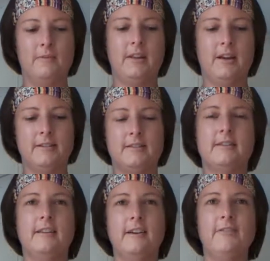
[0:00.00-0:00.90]
that
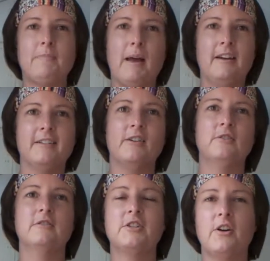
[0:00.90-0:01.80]
a lovely man
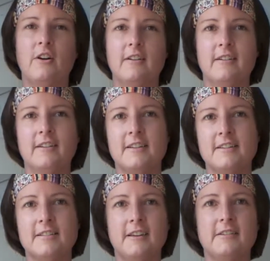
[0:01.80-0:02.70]
called Sean
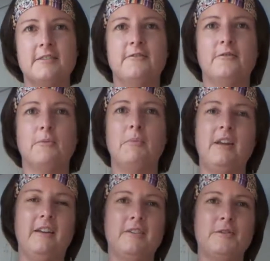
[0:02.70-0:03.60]
sent for
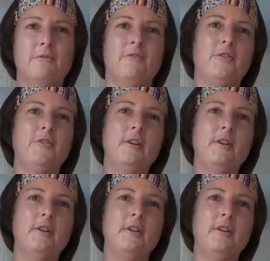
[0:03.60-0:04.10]
me to review.